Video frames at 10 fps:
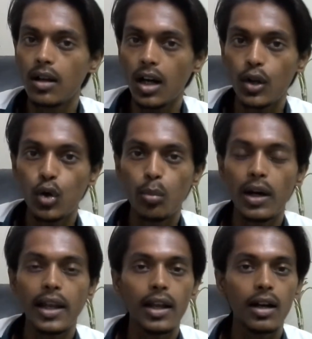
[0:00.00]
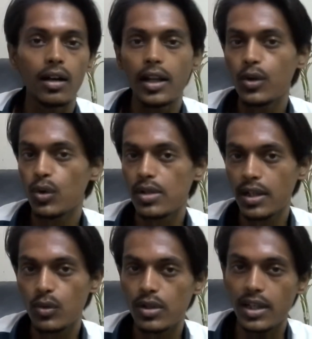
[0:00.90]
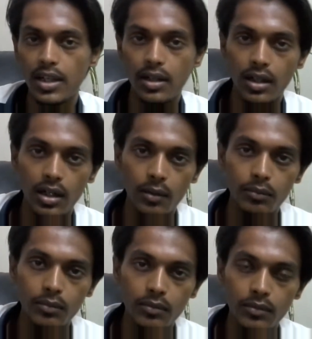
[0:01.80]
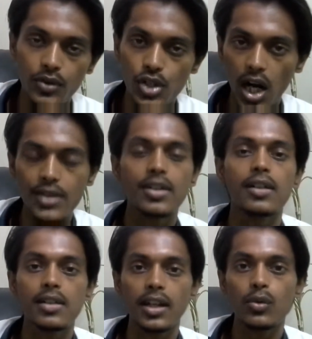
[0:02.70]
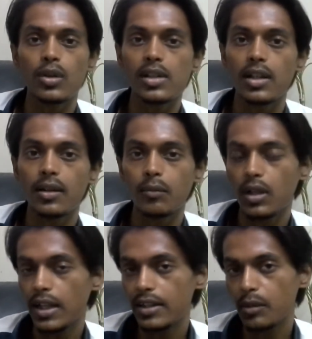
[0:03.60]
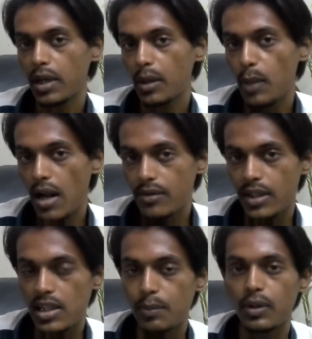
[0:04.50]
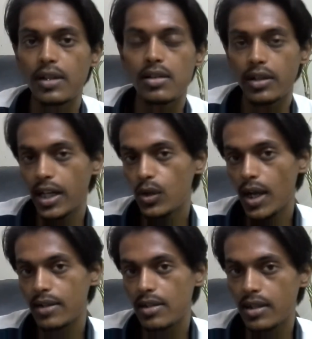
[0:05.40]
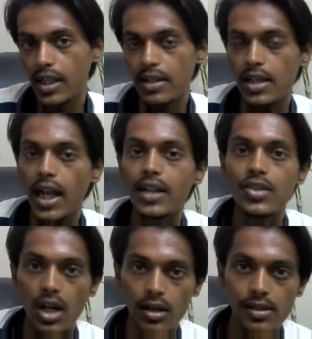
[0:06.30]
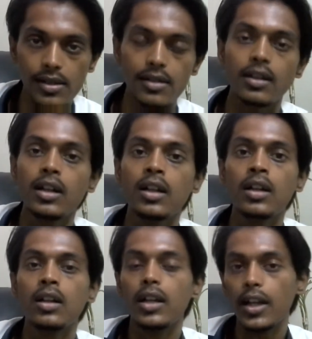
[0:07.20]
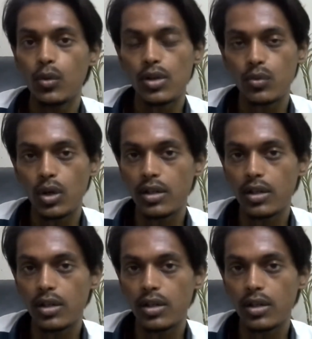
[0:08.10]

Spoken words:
cargo by it was a chargers. It was a lithium-ion batteries plus radio accessories and chargers. It was